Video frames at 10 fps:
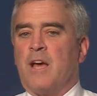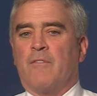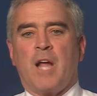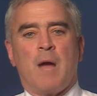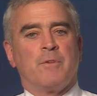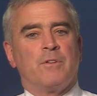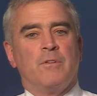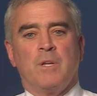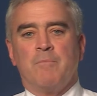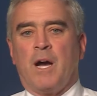every
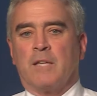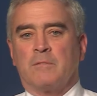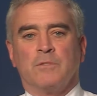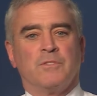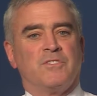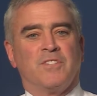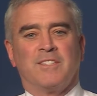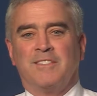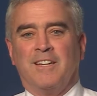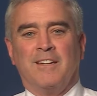opportunity possible to
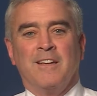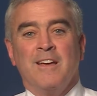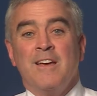succeed,